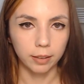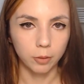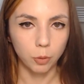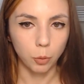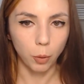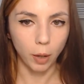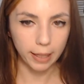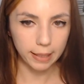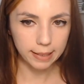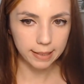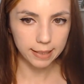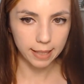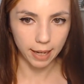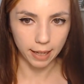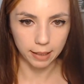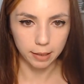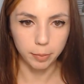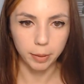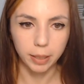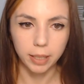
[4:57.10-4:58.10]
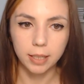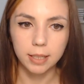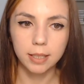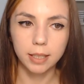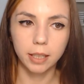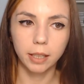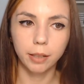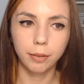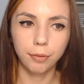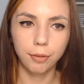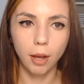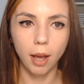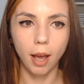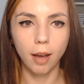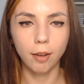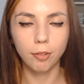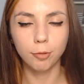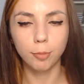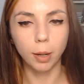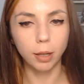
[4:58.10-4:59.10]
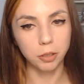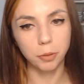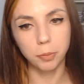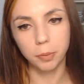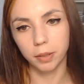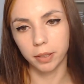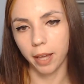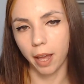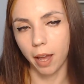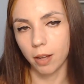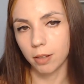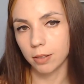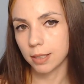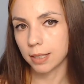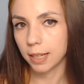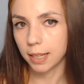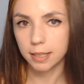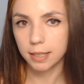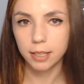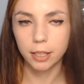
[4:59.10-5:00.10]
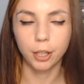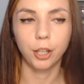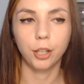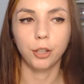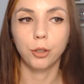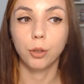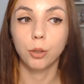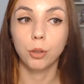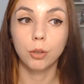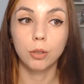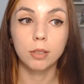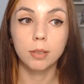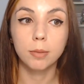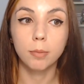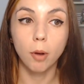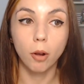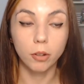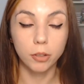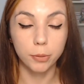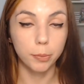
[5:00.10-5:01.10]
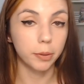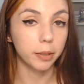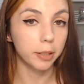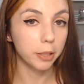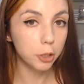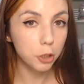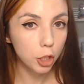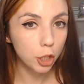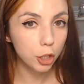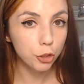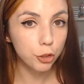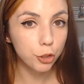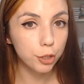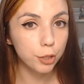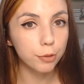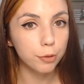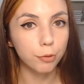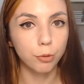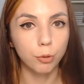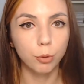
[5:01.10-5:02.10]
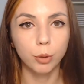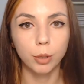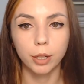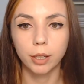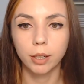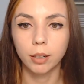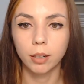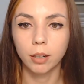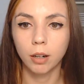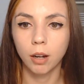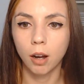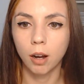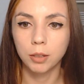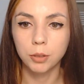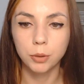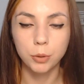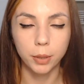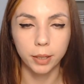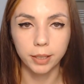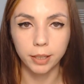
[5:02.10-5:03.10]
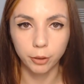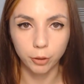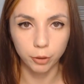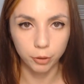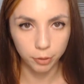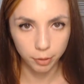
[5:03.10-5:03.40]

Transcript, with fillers: Why is that? Because if you have multiple accounts, let's say you use multiple exchanges for uh, trading your